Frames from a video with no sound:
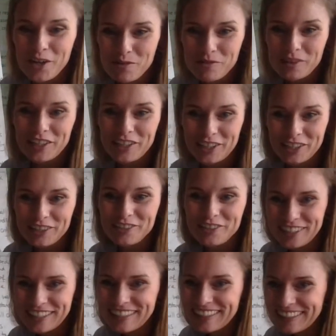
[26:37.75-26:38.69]
Hopefully I
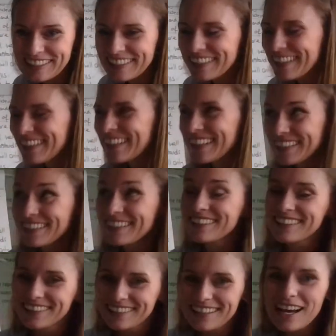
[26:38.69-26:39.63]
can read it.
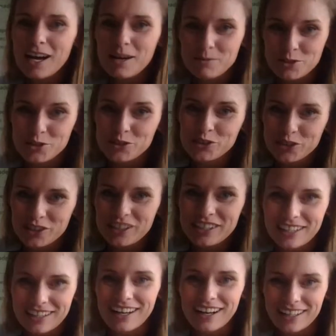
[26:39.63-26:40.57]
I'm sure
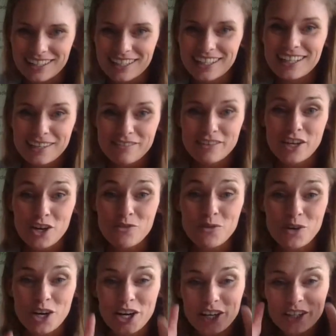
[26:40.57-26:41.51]
I can give it a
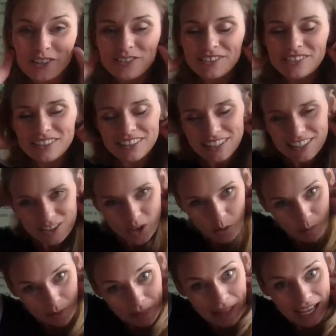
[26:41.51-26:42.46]
whirl. It's
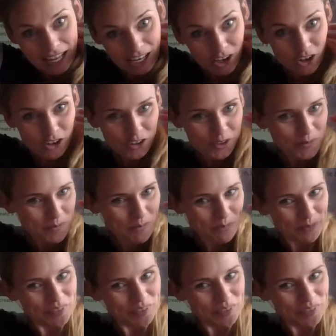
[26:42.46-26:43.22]
not been that long.